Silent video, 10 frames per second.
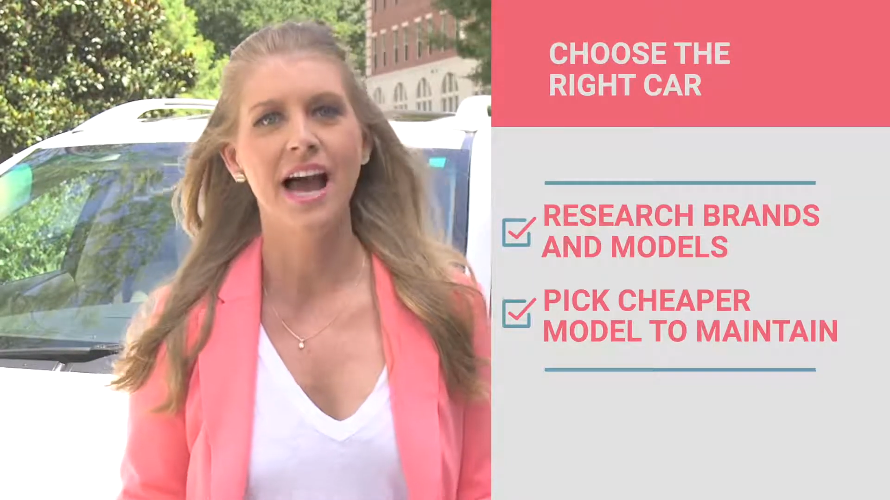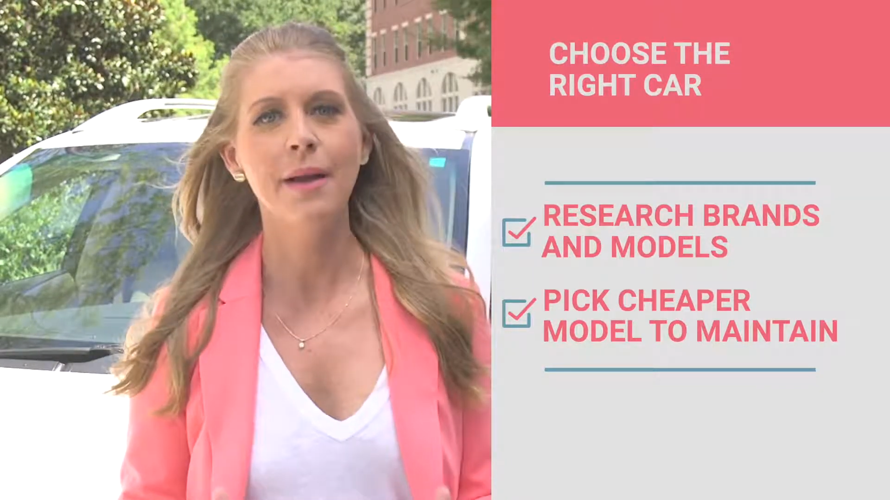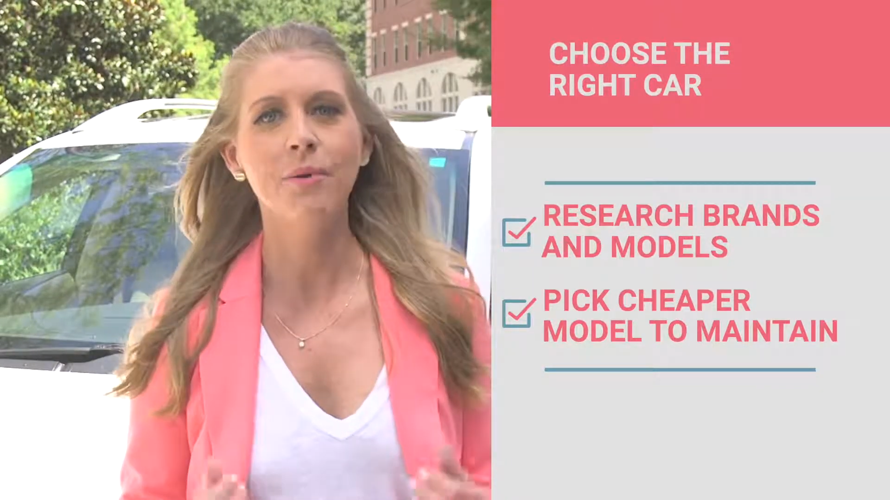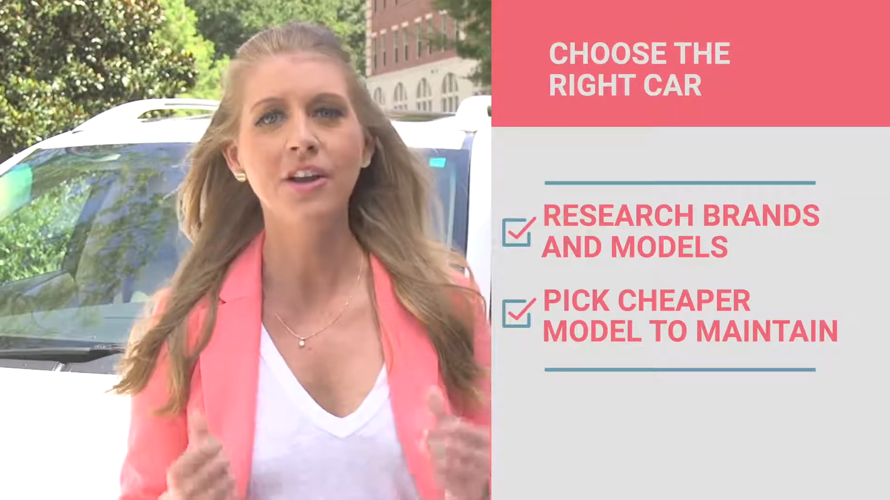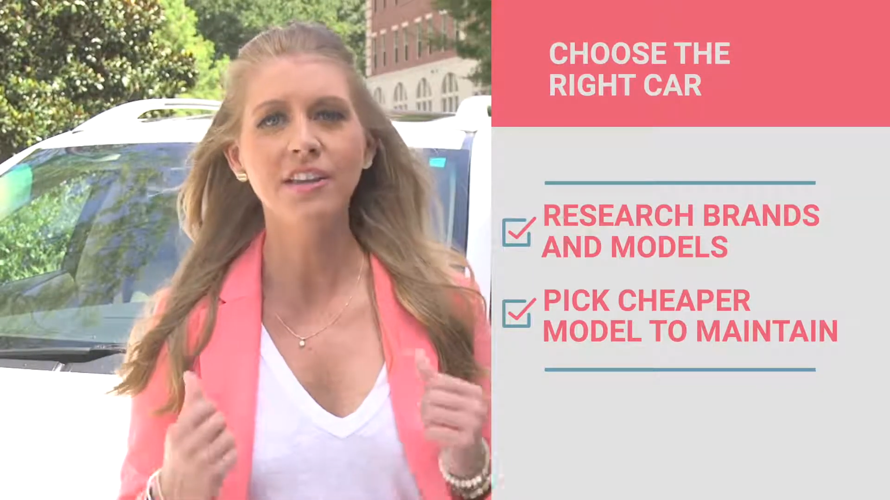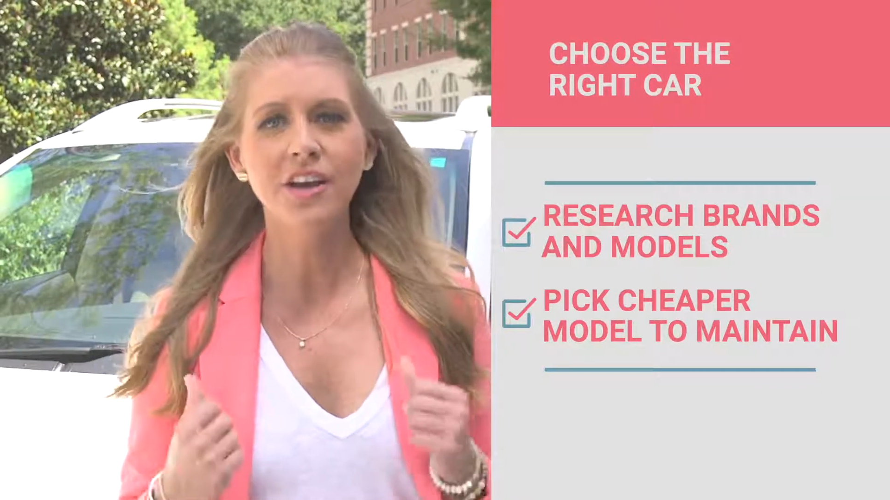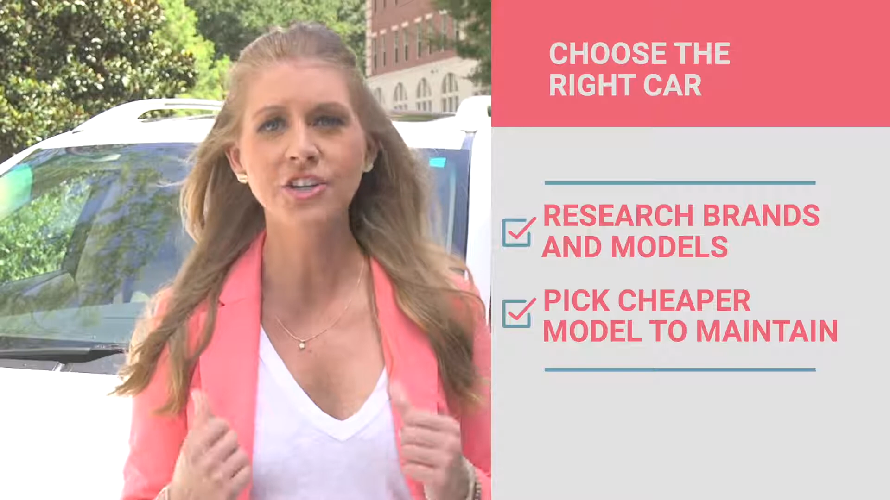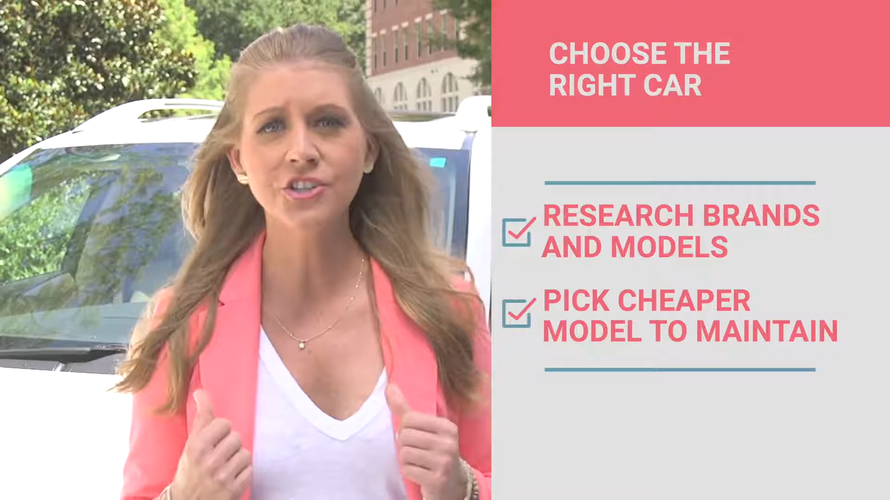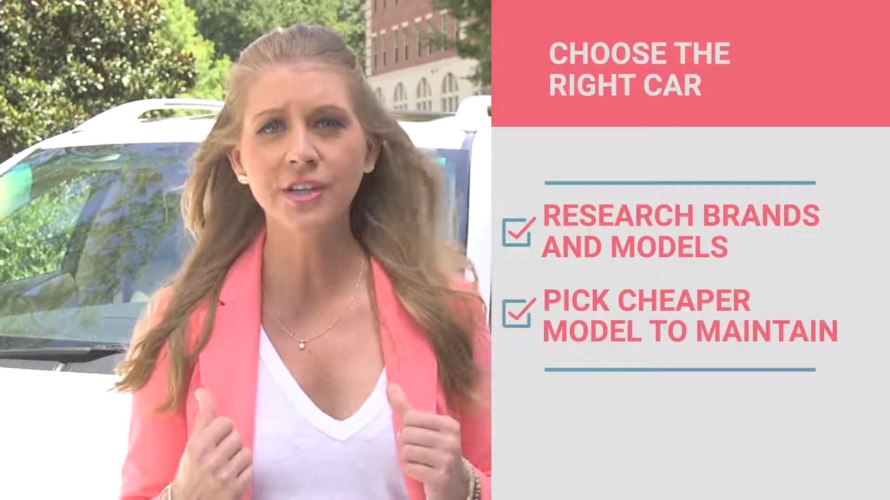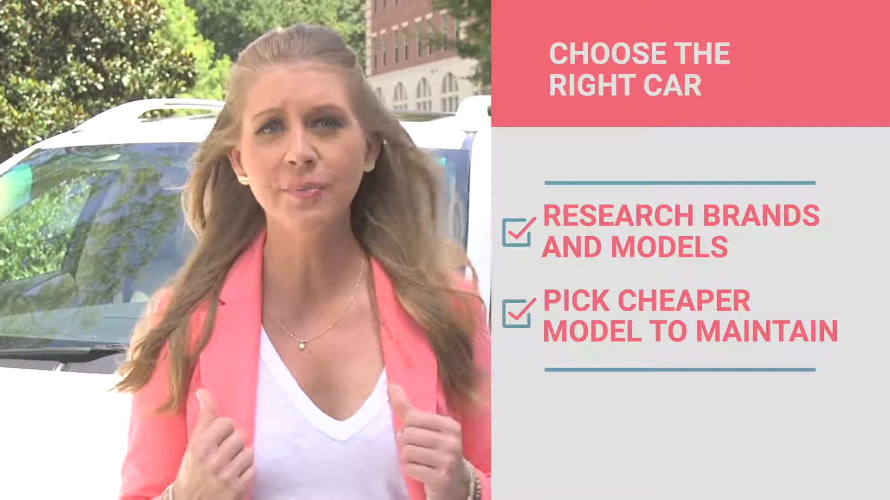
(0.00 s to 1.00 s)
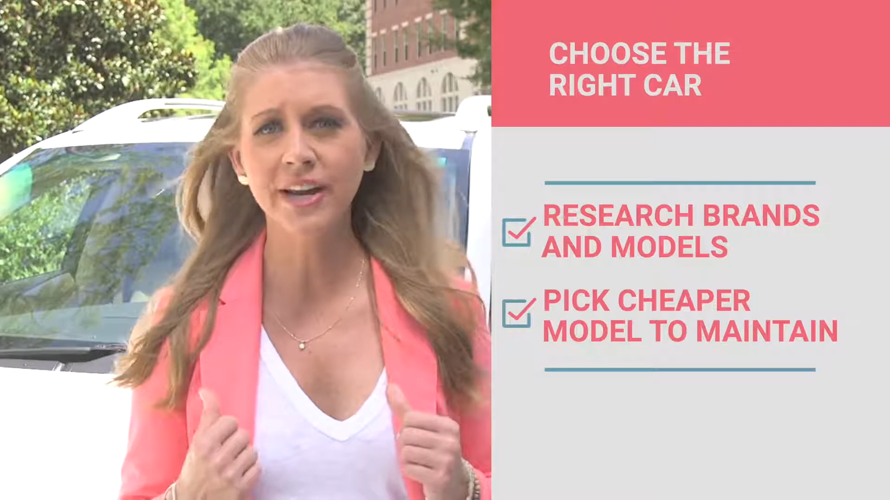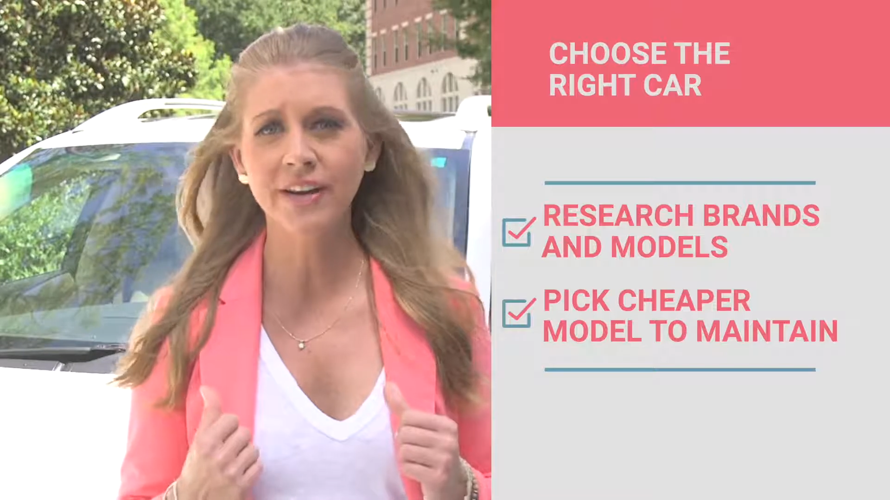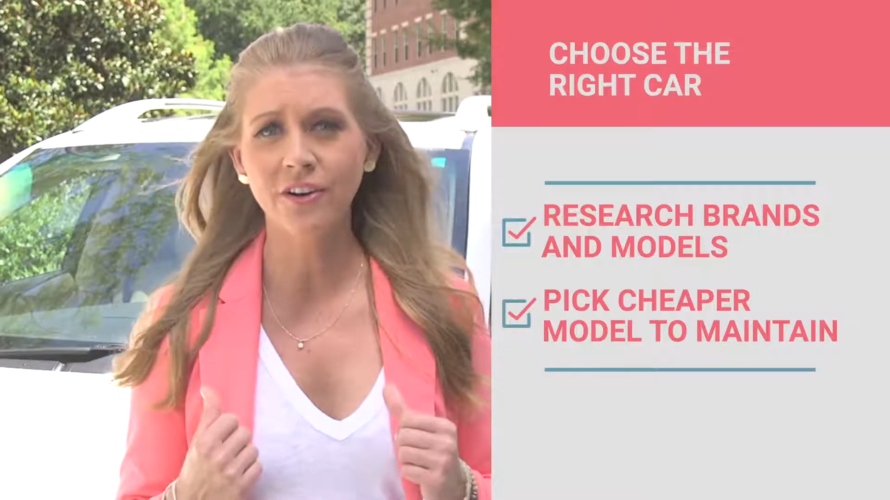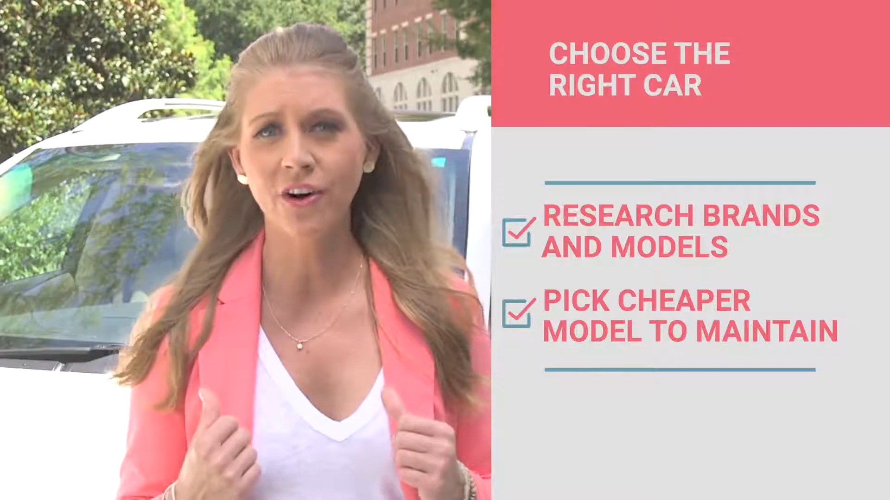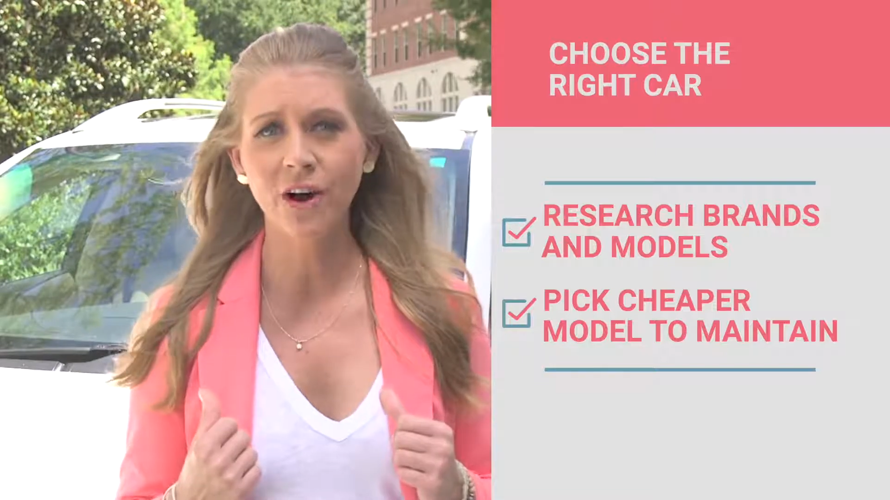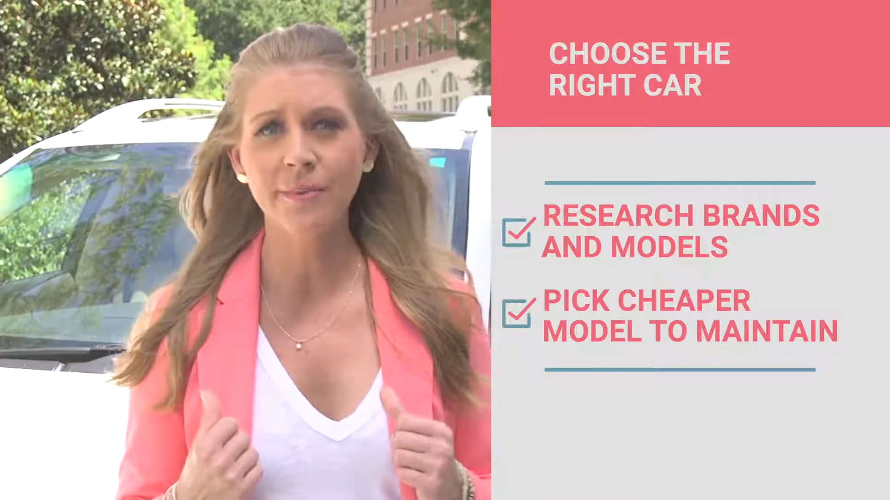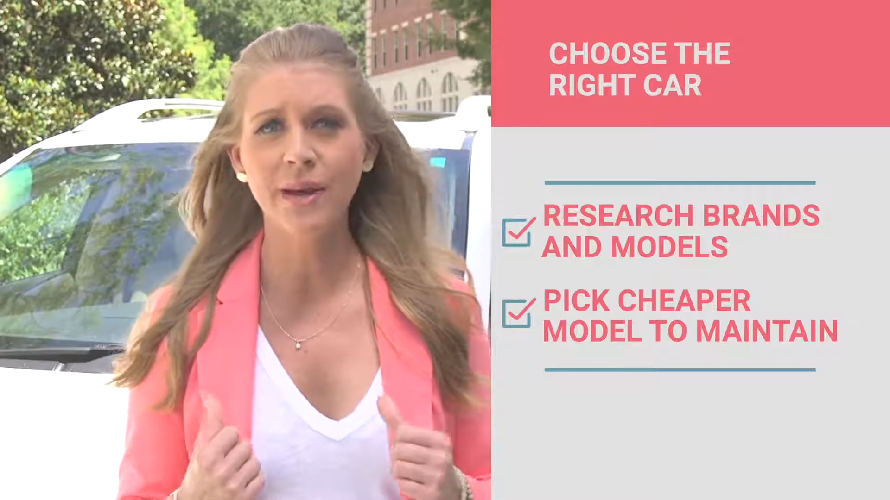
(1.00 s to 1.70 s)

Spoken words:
I bought a luxury brand car,